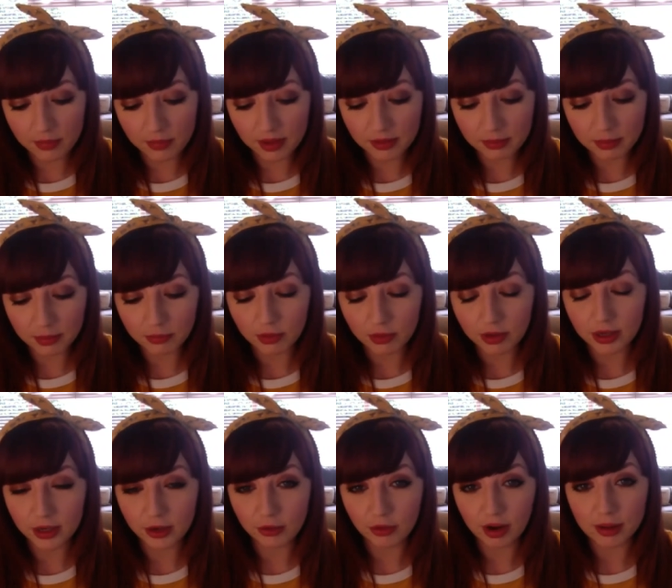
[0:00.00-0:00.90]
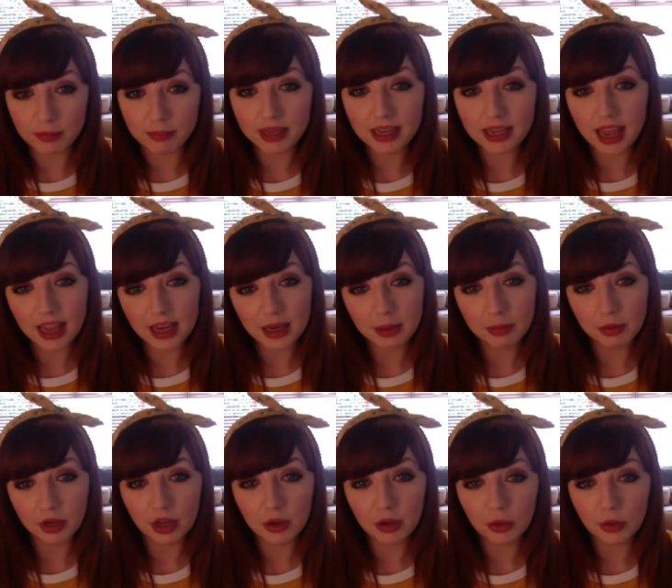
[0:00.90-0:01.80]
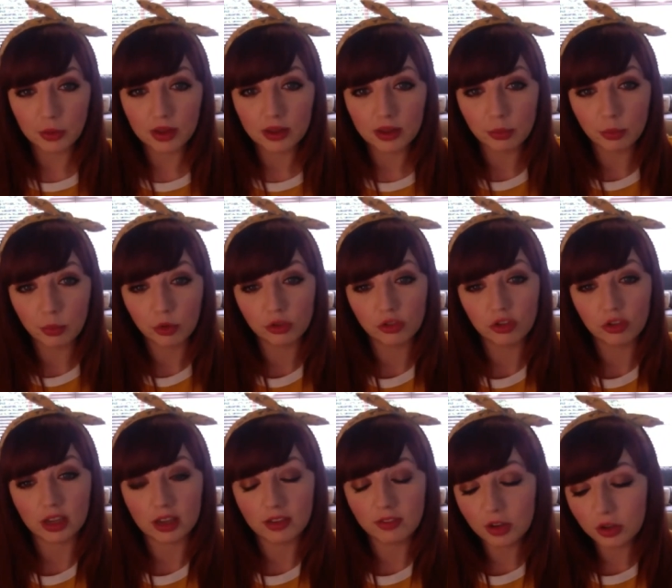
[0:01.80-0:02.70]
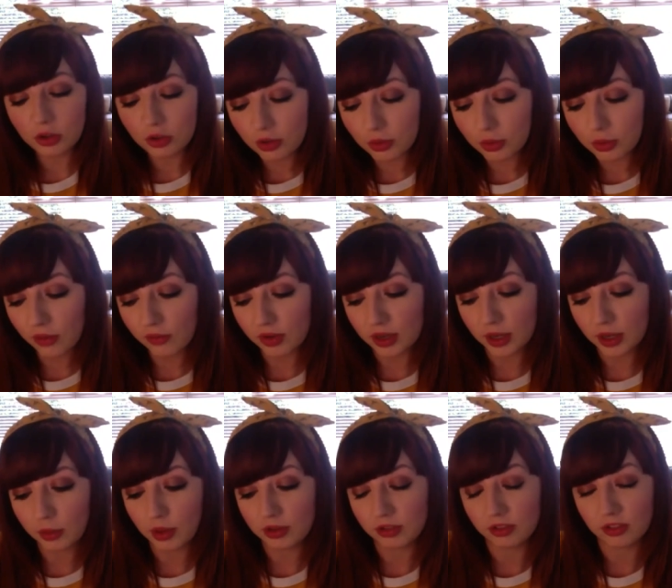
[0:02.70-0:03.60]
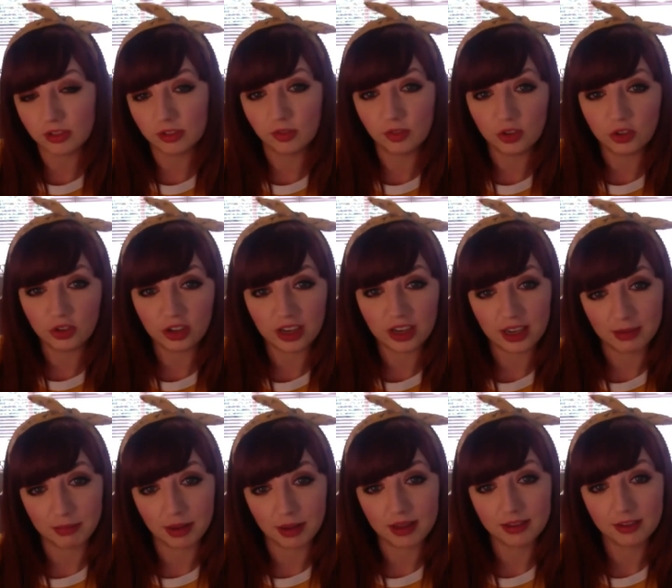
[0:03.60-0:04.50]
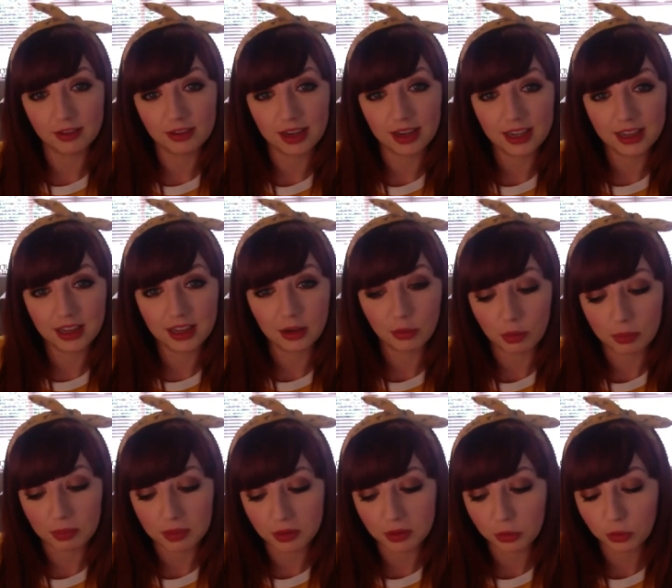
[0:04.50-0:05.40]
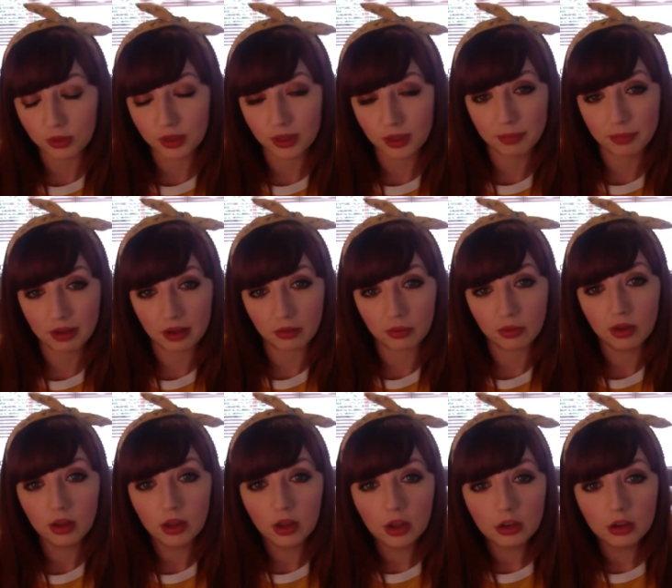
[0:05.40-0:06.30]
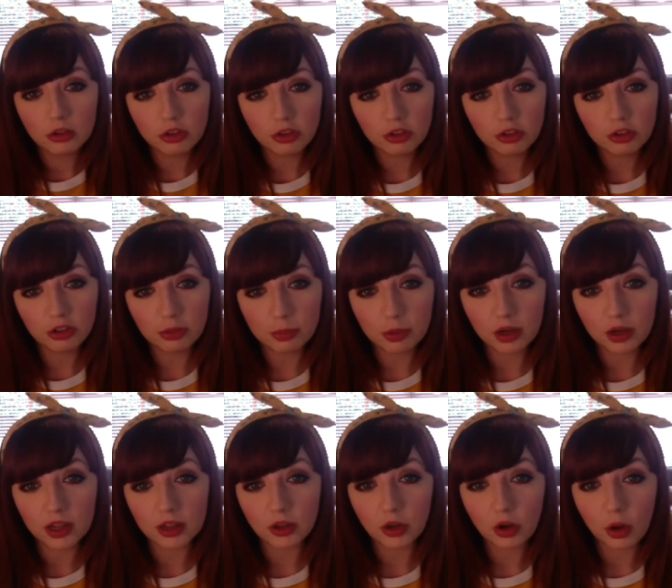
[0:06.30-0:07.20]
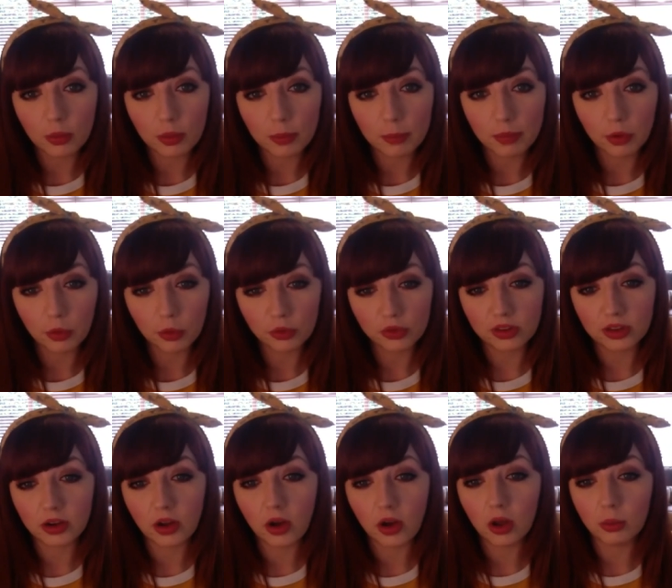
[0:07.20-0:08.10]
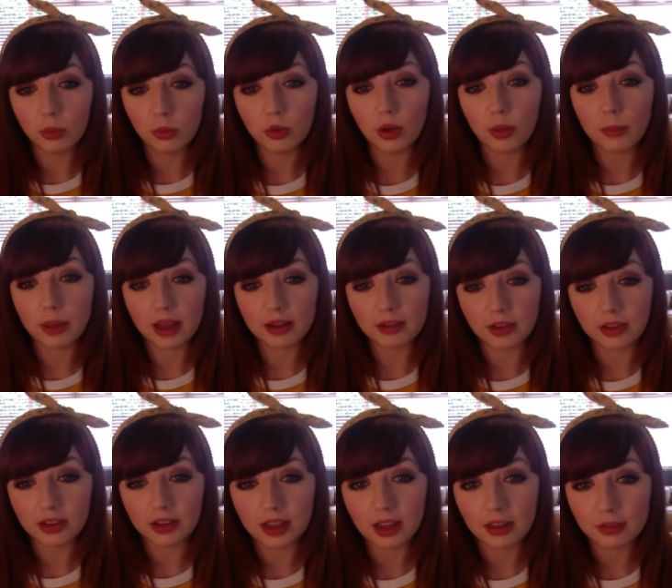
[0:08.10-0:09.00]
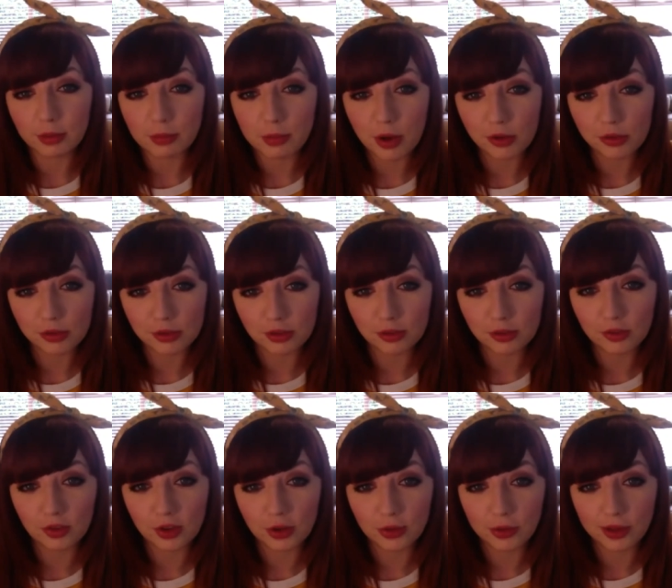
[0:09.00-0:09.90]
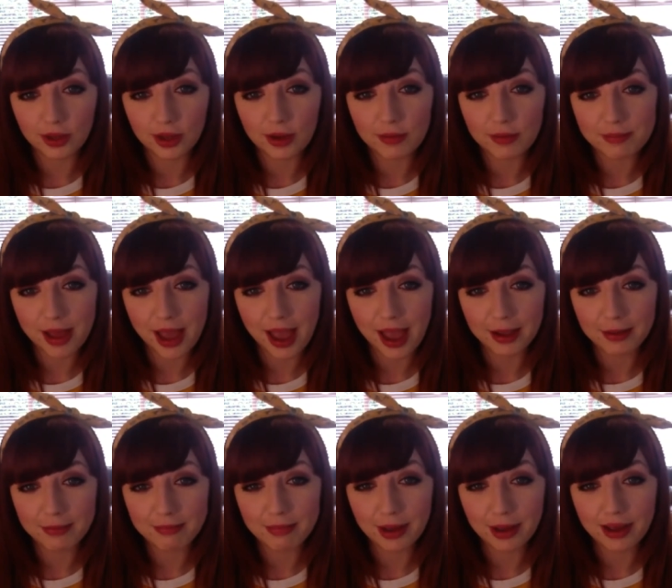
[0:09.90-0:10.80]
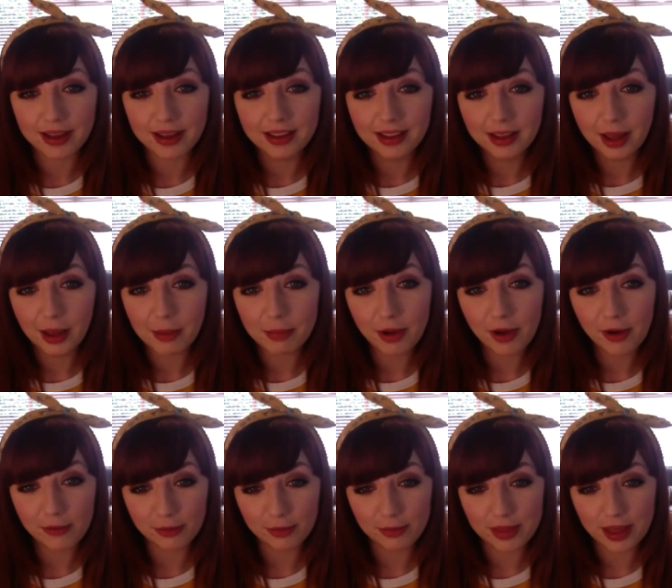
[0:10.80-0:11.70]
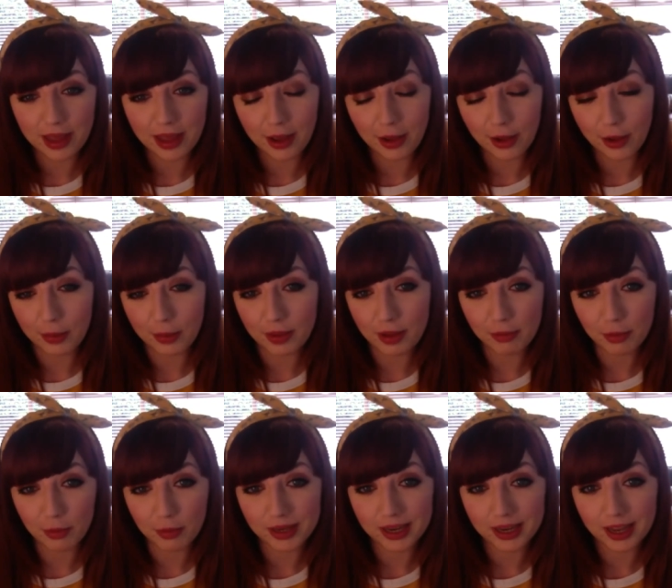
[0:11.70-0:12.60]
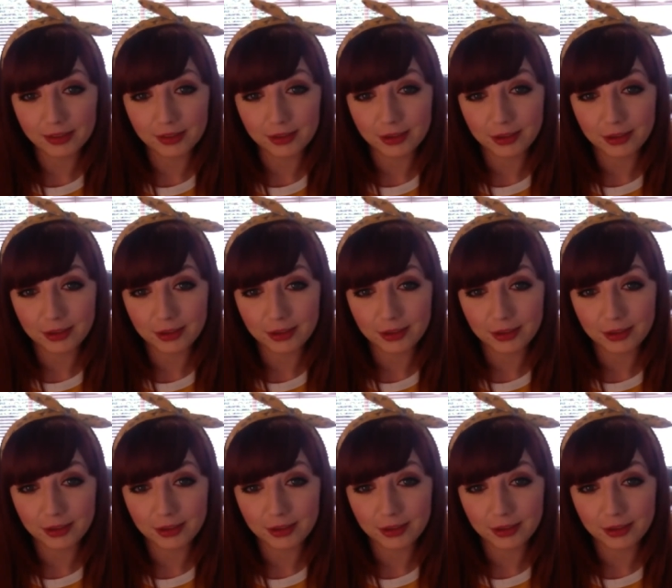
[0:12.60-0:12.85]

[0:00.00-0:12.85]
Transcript: It's been really great. But yeah, anybody who is watching, if you do have any questions for Janine based on anything that we've been talking about, do just put it in the comment box and I will go back to her and get some answers for you and come back. But apart from that, I hope everyone has